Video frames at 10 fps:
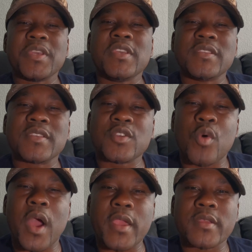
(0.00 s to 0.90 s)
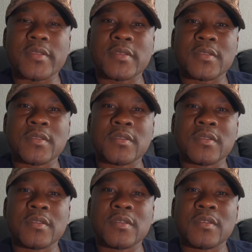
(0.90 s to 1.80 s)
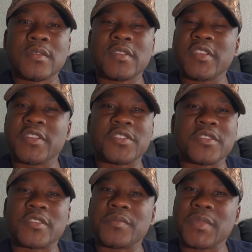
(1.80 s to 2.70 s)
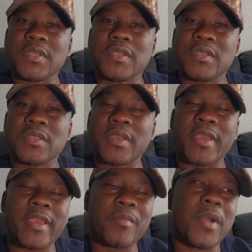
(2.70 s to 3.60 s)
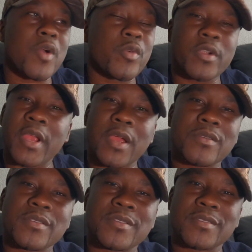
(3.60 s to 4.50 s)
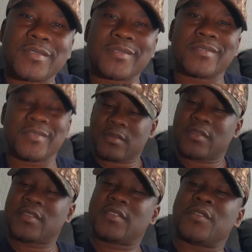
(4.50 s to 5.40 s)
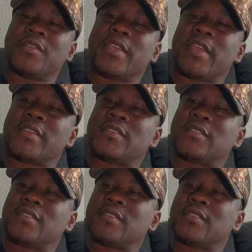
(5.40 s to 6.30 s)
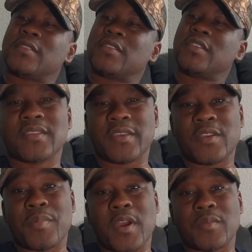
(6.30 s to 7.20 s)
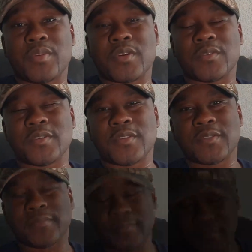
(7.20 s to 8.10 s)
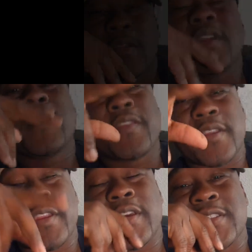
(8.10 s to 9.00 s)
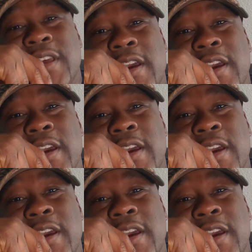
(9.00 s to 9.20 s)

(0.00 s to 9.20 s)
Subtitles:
peace and quiet. It's just me and my workout. So yes, the AirPod Pros. The next